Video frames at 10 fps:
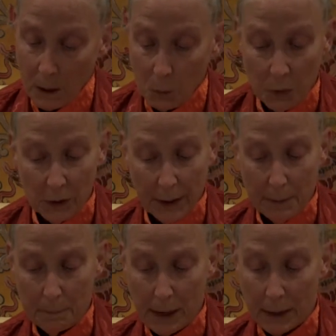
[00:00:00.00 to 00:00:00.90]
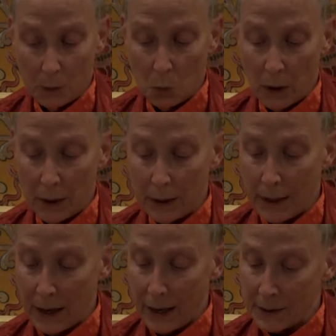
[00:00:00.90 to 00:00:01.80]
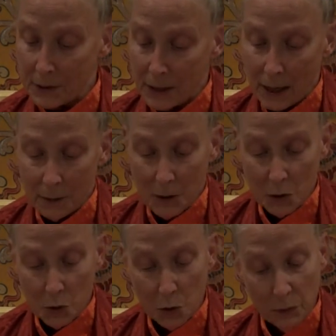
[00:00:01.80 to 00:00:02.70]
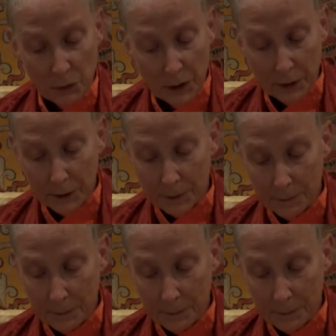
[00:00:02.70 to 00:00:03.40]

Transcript: With a lame man, one has not this to fear.